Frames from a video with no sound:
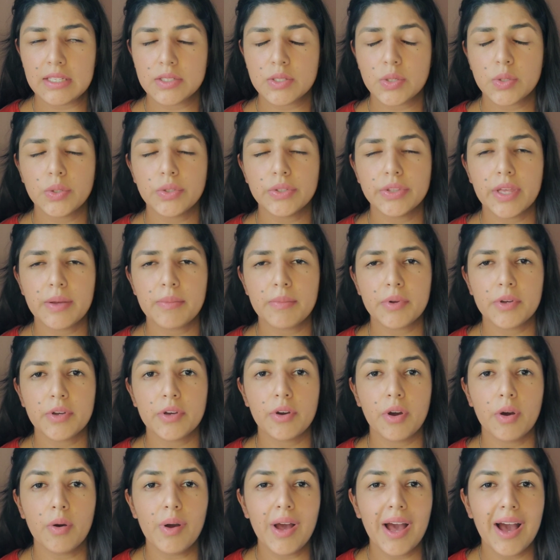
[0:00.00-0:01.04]
told them,
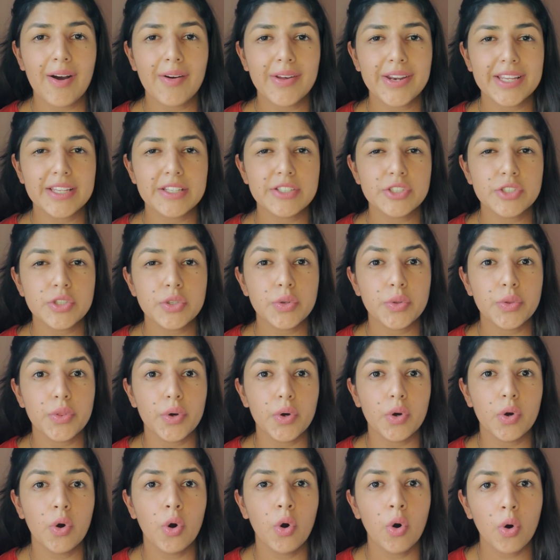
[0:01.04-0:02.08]
go out into the
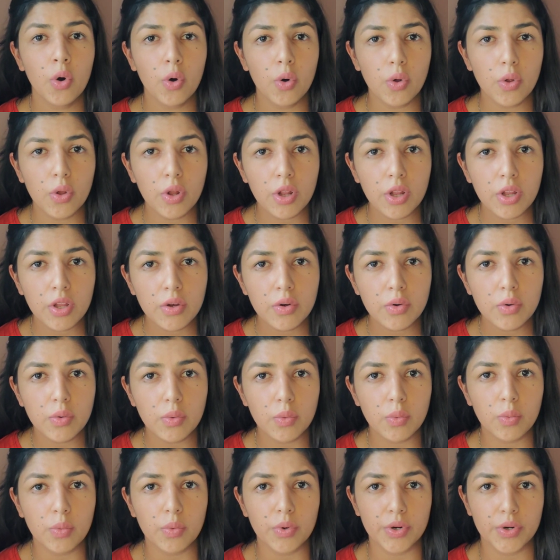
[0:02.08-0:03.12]
whole
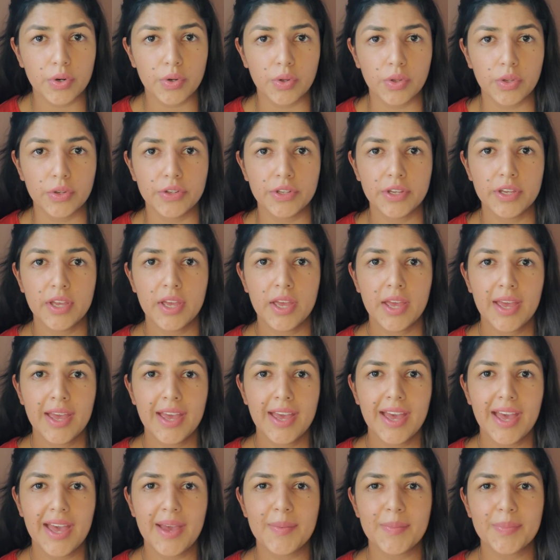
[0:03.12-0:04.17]
world
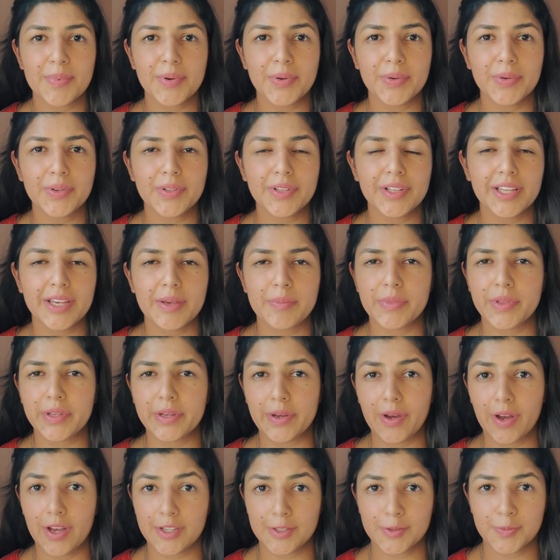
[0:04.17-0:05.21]
and proclaim the
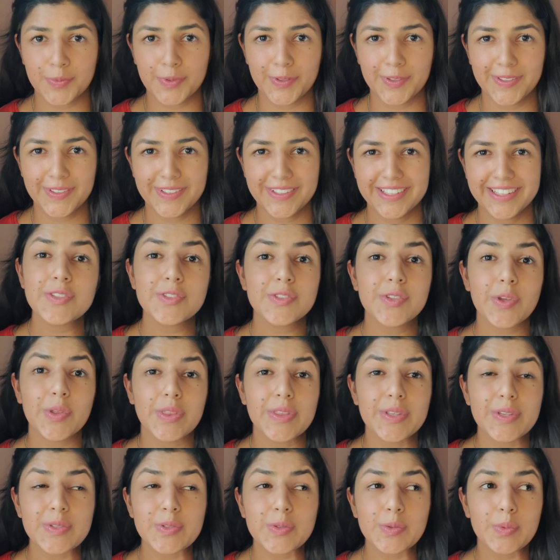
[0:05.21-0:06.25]
gospel. So
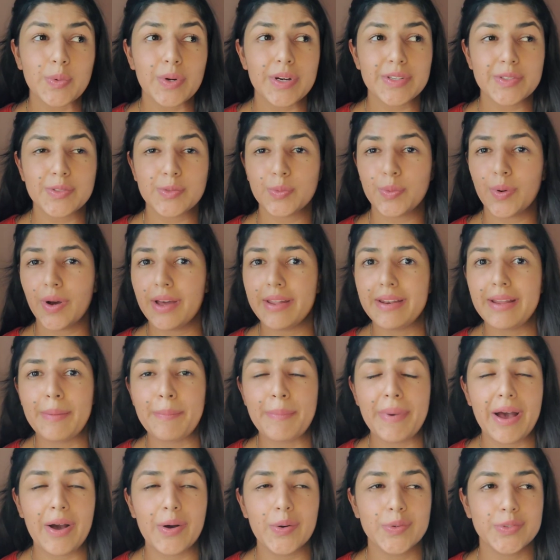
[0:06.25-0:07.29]
this was
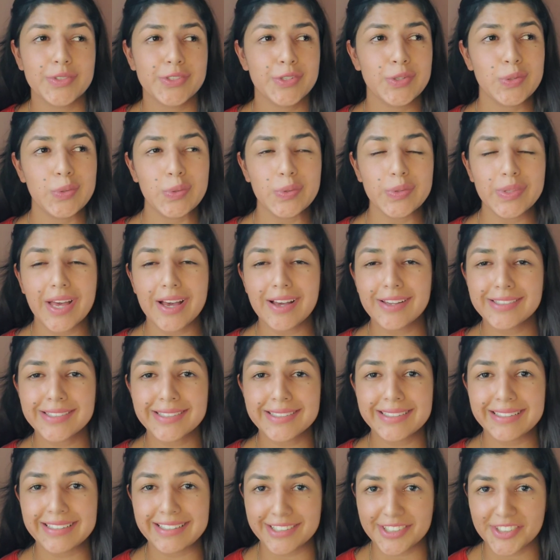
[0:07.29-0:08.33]
about
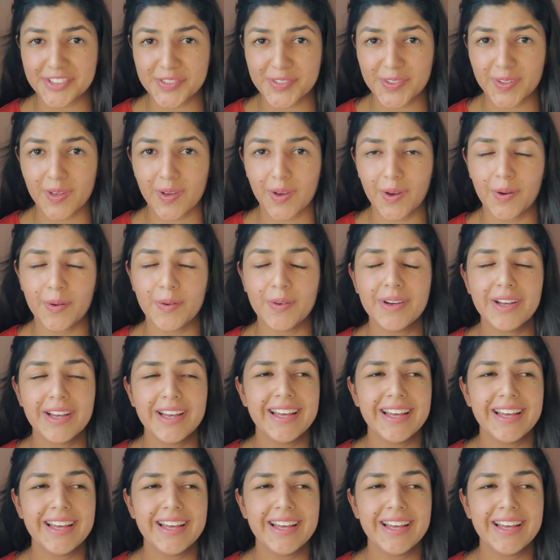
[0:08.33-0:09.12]
2,000 years ago.